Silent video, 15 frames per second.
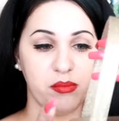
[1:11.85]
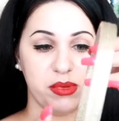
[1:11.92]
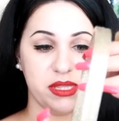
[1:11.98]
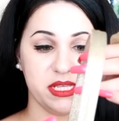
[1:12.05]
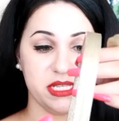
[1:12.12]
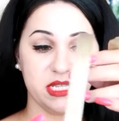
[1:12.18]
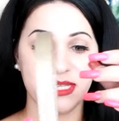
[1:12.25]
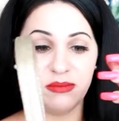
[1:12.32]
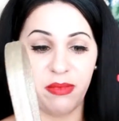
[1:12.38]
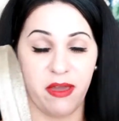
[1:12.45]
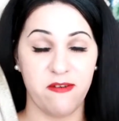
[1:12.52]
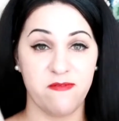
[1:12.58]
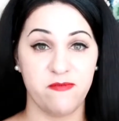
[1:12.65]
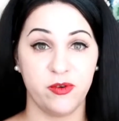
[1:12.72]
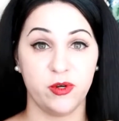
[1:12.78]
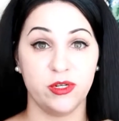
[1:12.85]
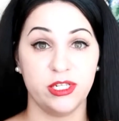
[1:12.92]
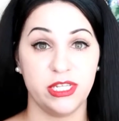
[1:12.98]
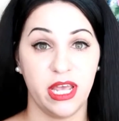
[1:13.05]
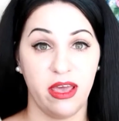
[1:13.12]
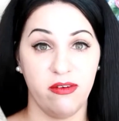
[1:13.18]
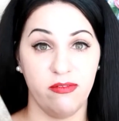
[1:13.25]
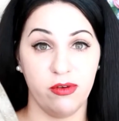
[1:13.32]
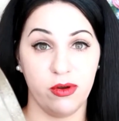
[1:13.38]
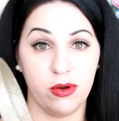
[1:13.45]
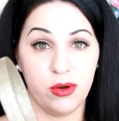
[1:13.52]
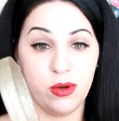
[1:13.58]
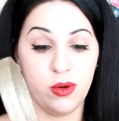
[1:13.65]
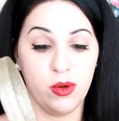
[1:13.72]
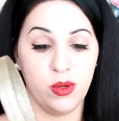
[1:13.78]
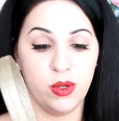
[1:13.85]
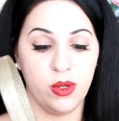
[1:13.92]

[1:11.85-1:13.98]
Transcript: But this is my first ever